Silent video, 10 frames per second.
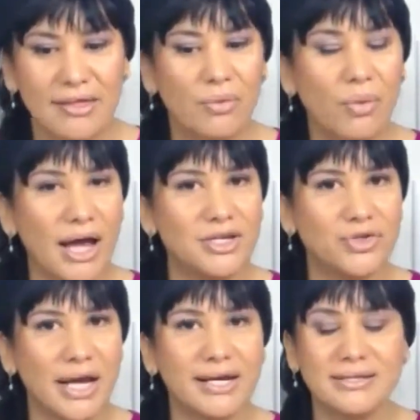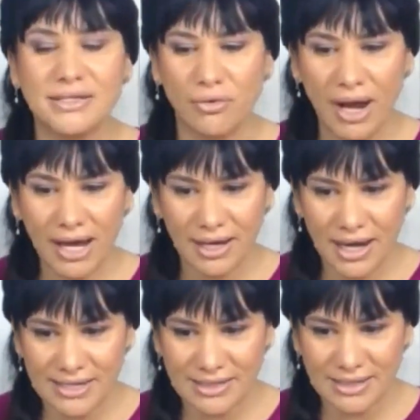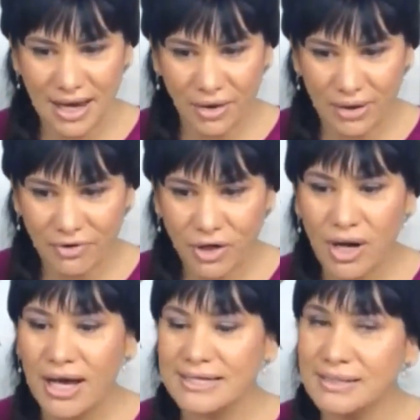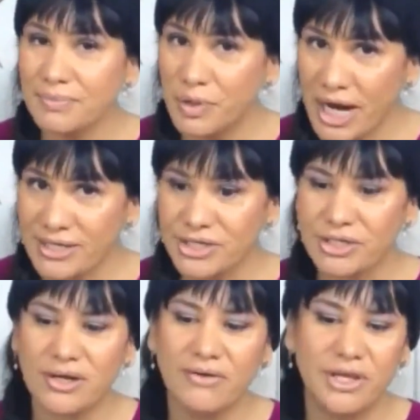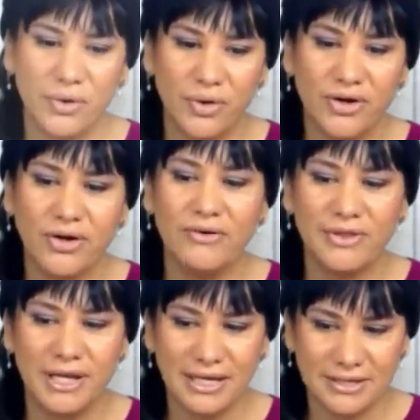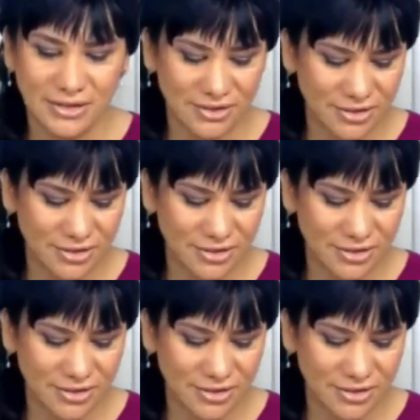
The White Shrine is not recognized, however, as a branch of the Order of the Eastern